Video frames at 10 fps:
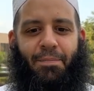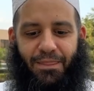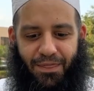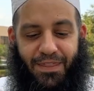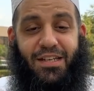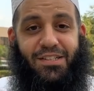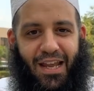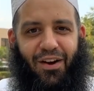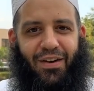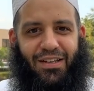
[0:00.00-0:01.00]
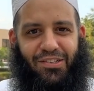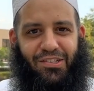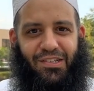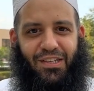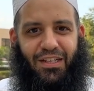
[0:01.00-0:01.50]
that these
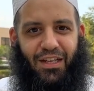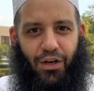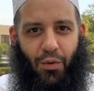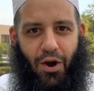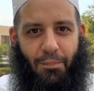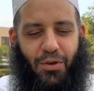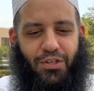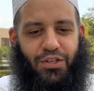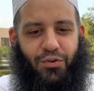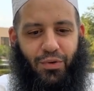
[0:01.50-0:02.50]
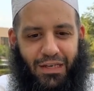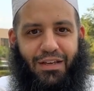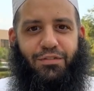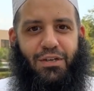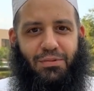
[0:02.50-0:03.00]
areas in where a person
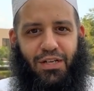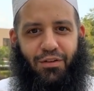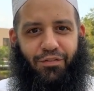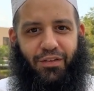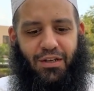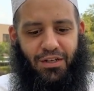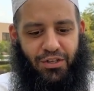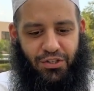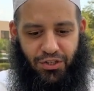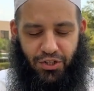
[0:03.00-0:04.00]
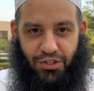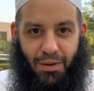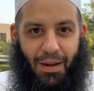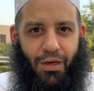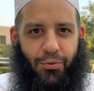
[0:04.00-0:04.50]
relieves himself such as
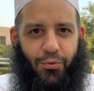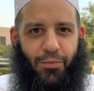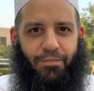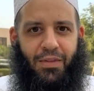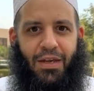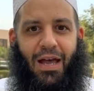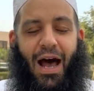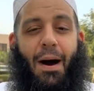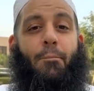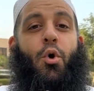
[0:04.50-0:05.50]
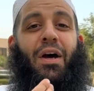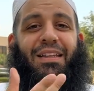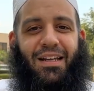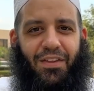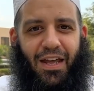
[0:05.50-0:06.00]
the bathroom are
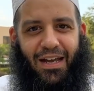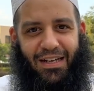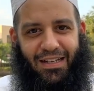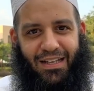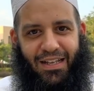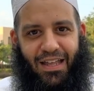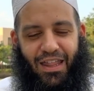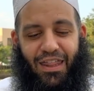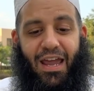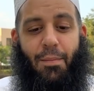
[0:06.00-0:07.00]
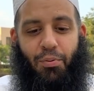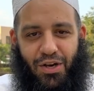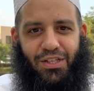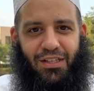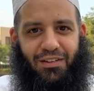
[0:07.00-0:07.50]
muhtadara they are
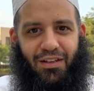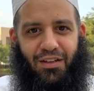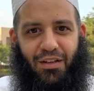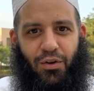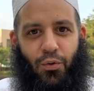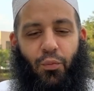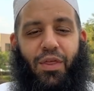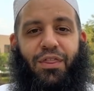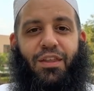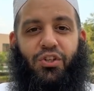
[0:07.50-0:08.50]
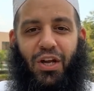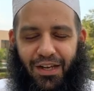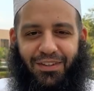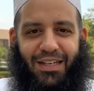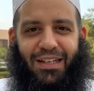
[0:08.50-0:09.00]
present with the
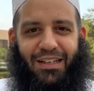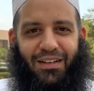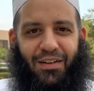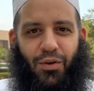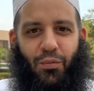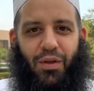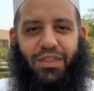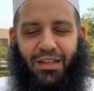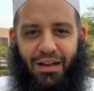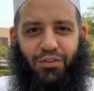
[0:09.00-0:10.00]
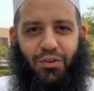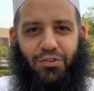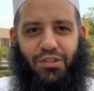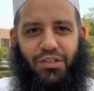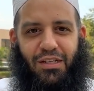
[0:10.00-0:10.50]
shayateen with the
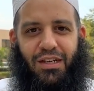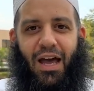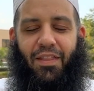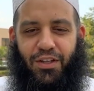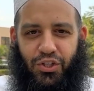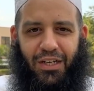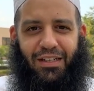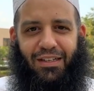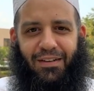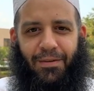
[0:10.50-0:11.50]
devils and the jinn